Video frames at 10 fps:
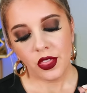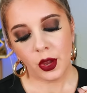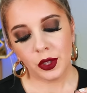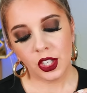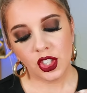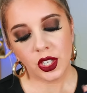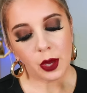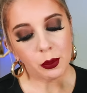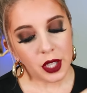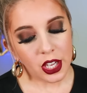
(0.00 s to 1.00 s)
They're releasing
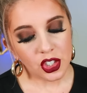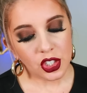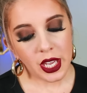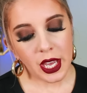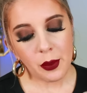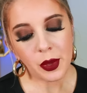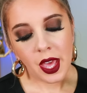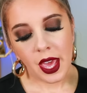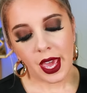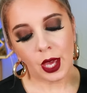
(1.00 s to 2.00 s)
a blush stamp,
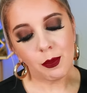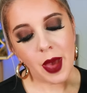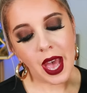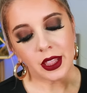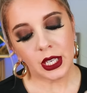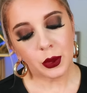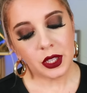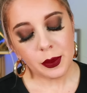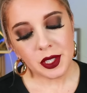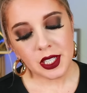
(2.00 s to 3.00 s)
a matte liquid
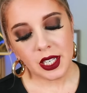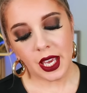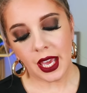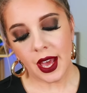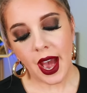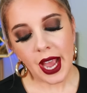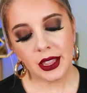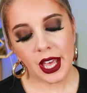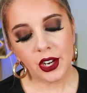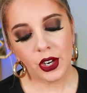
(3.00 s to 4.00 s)
lipstick, a
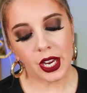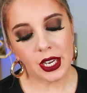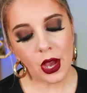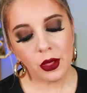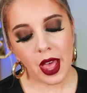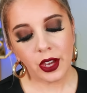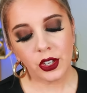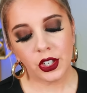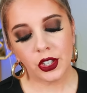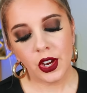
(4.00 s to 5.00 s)
highlighter, a nail
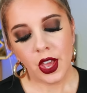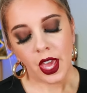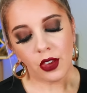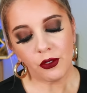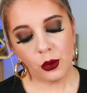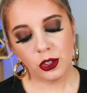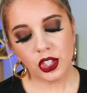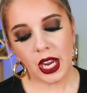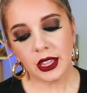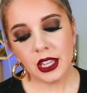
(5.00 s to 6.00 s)
lacquer, a full
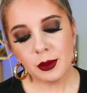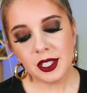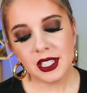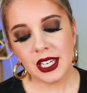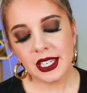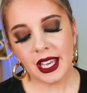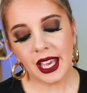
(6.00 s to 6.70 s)
shine lipstick.